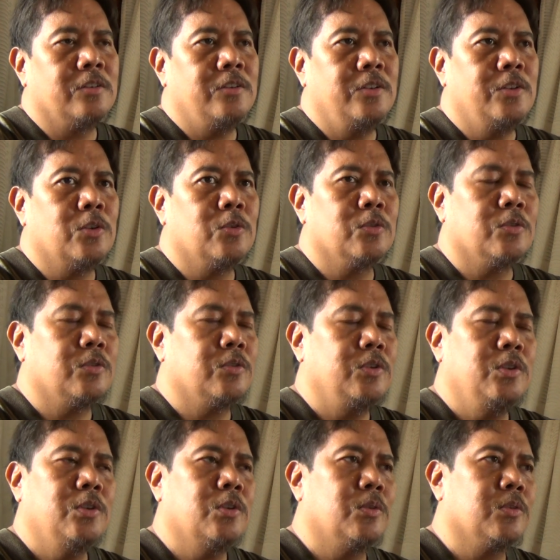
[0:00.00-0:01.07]
You
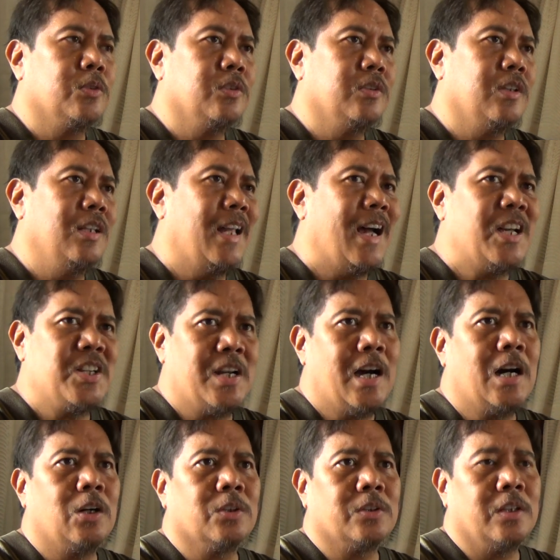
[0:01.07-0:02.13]
don't lash
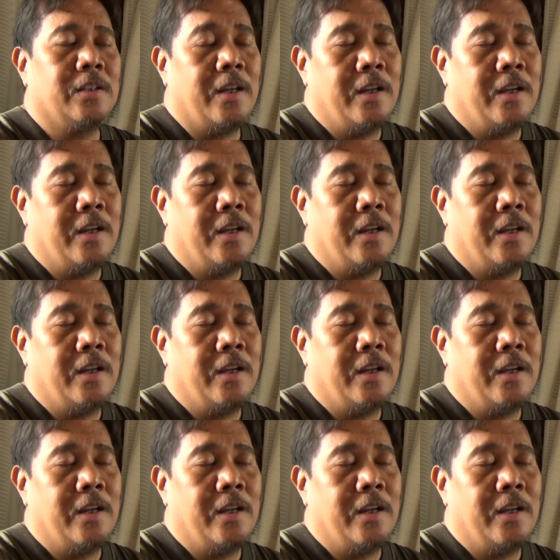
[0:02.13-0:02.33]
out at